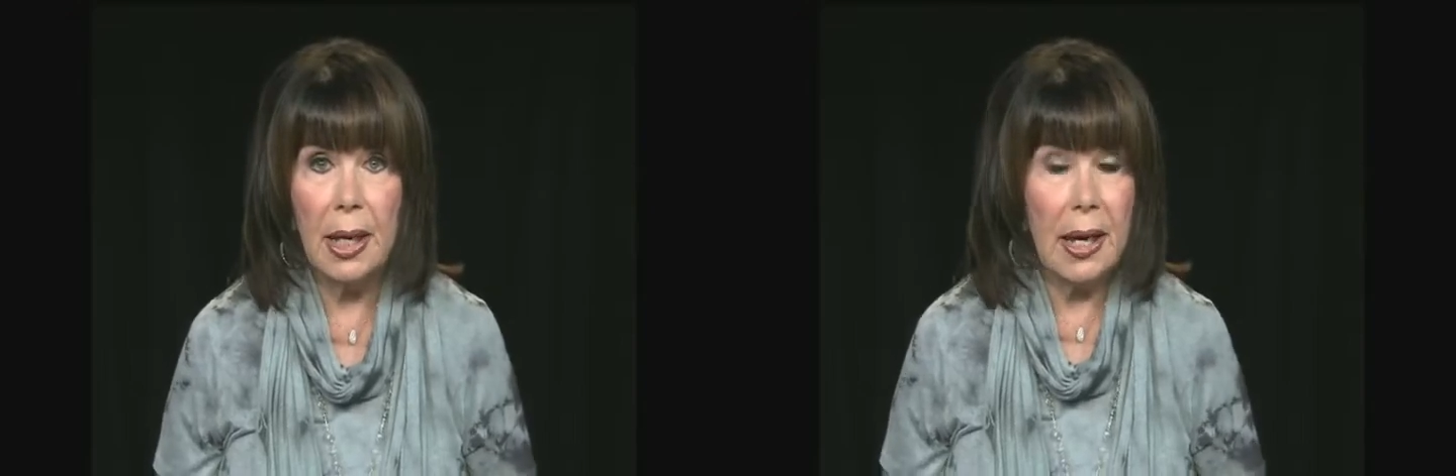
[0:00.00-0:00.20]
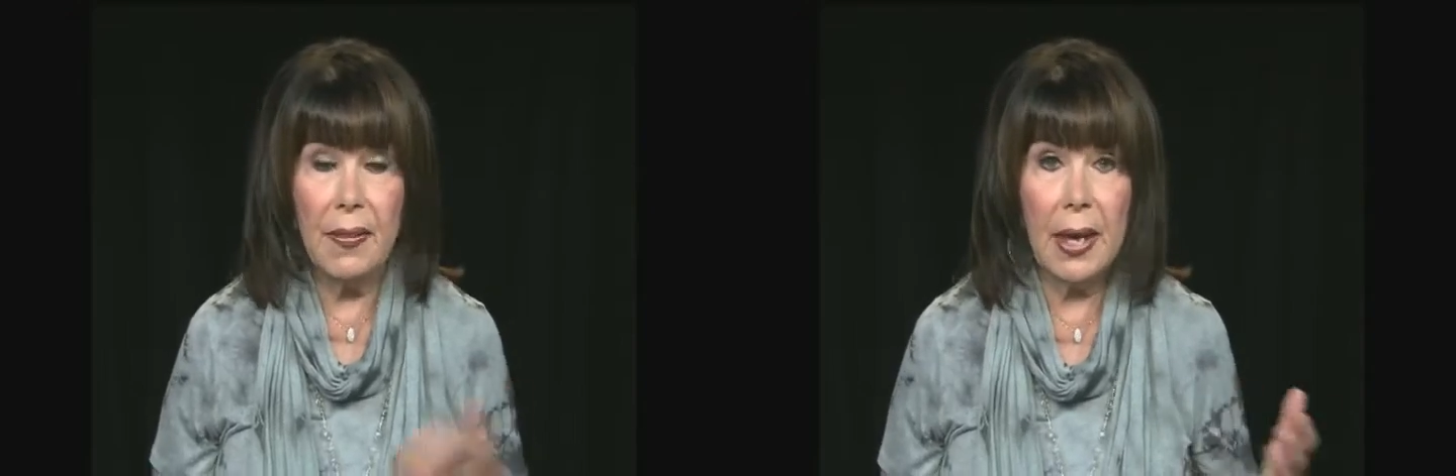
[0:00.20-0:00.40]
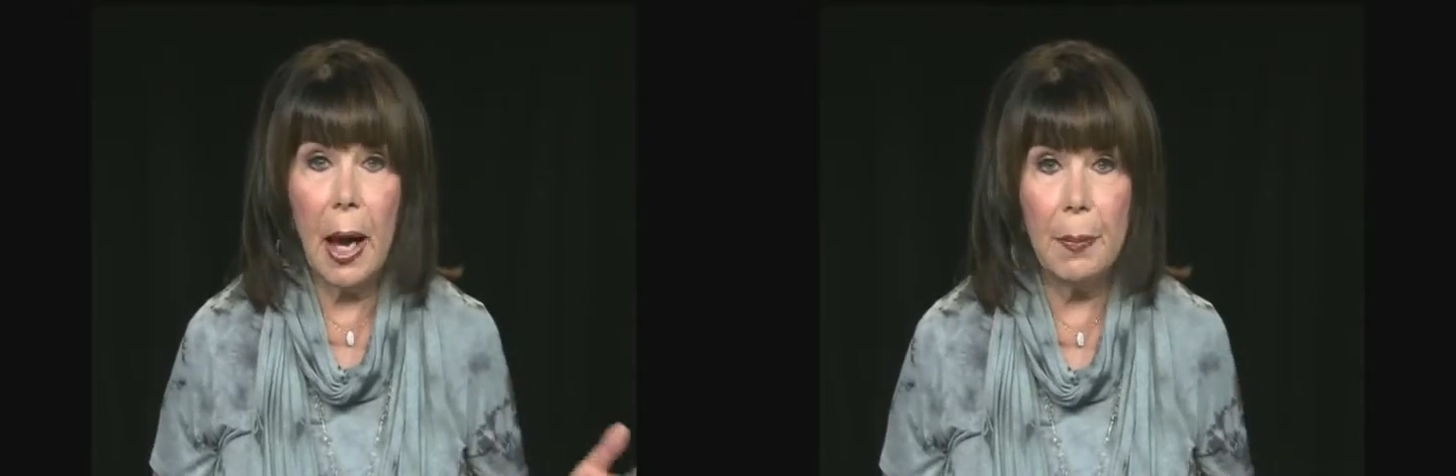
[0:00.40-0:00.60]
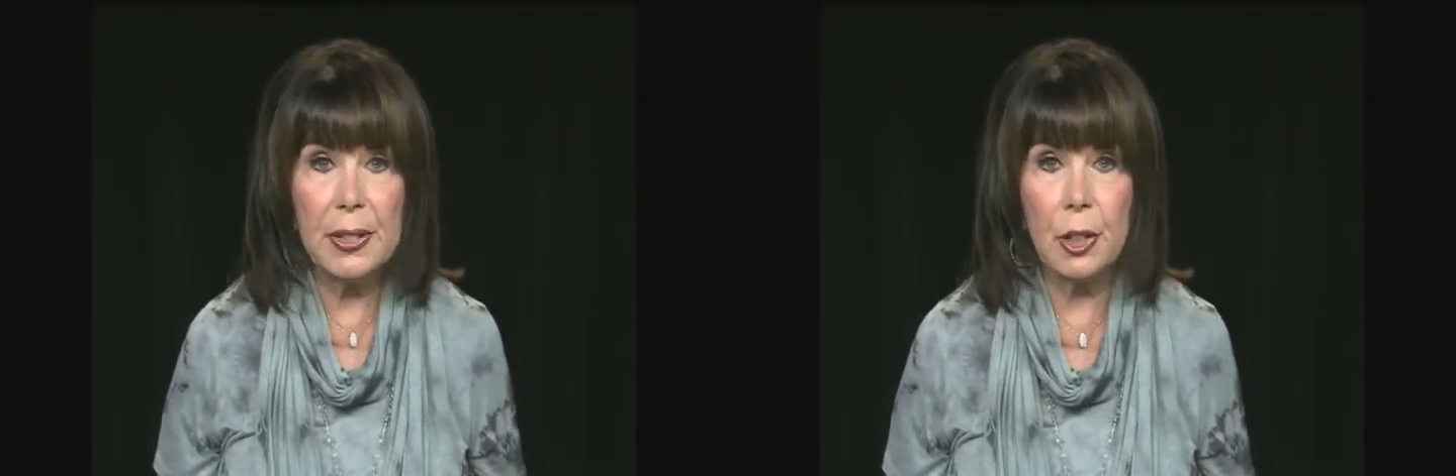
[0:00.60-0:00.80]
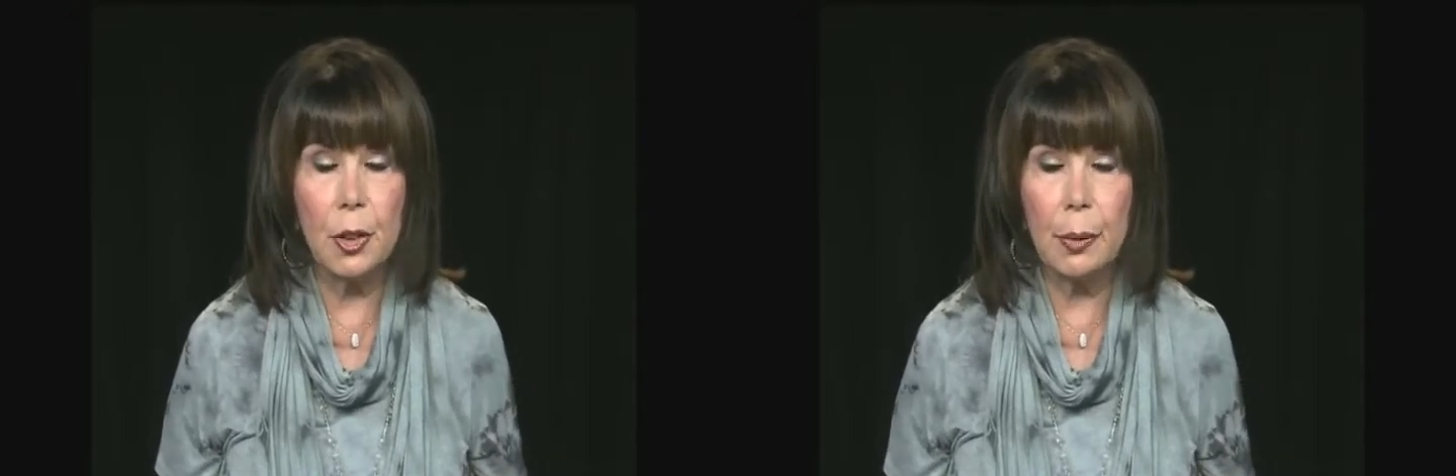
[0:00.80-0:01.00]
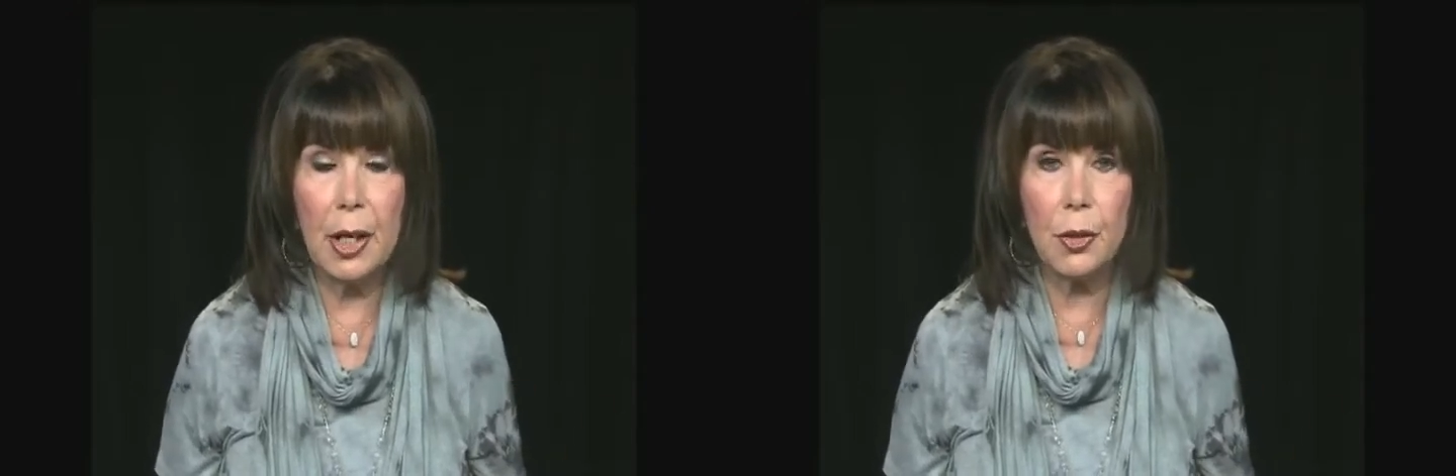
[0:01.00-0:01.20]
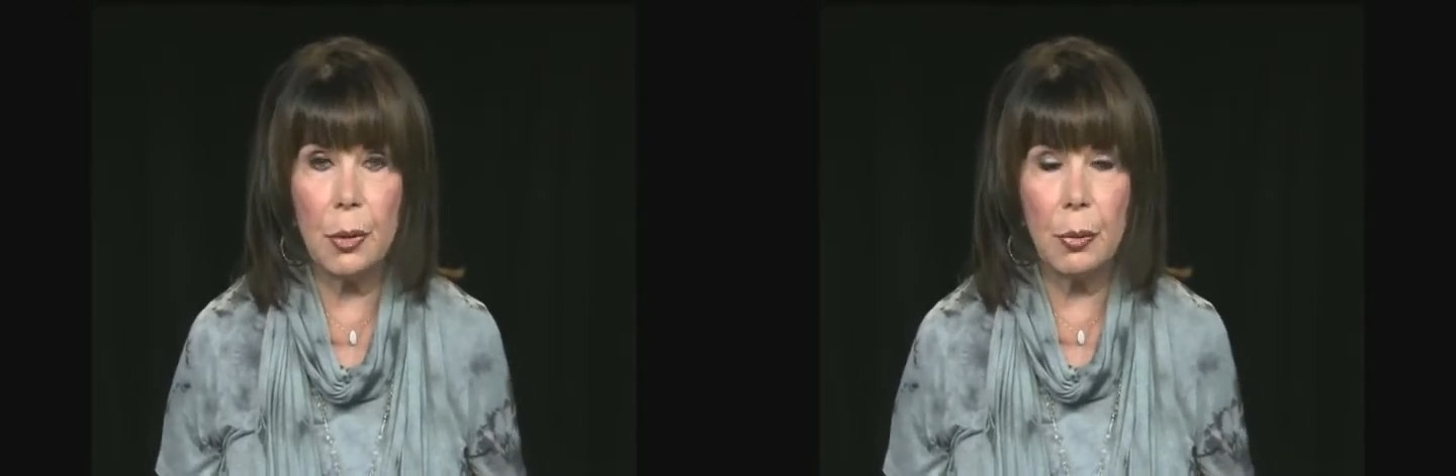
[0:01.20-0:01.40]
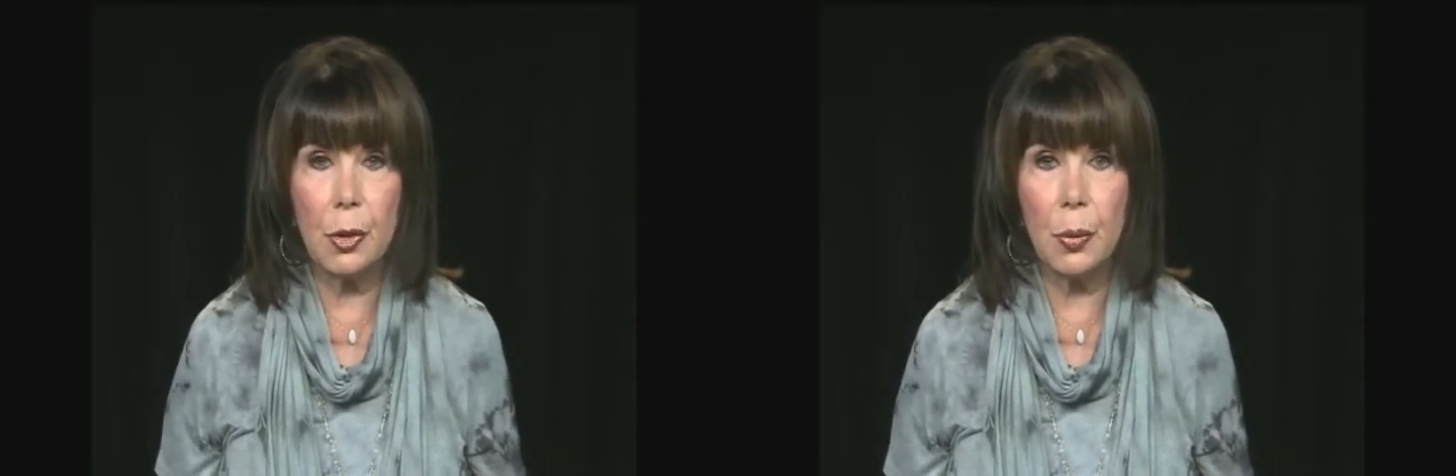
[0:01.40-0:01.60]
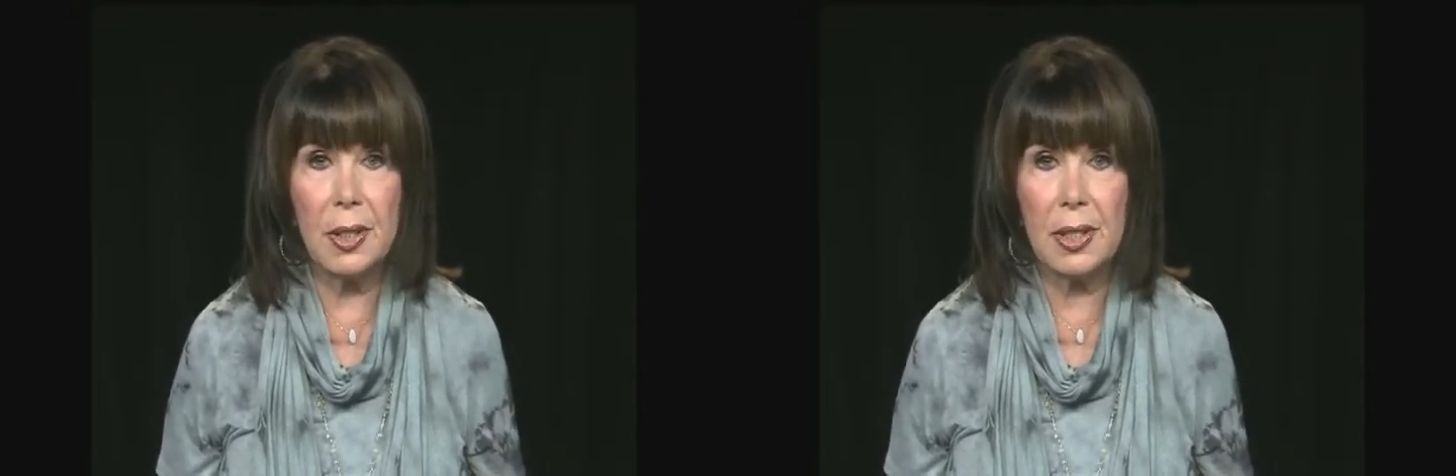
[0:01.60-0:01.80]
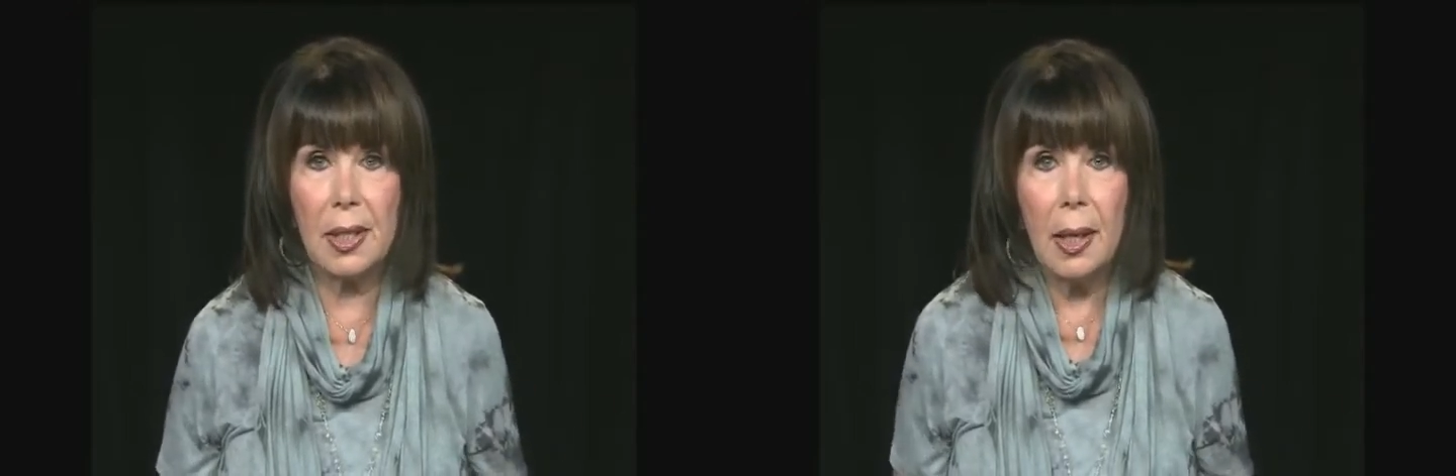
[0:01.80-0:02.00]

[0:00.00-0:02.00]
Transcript: in the opposite direction, which was,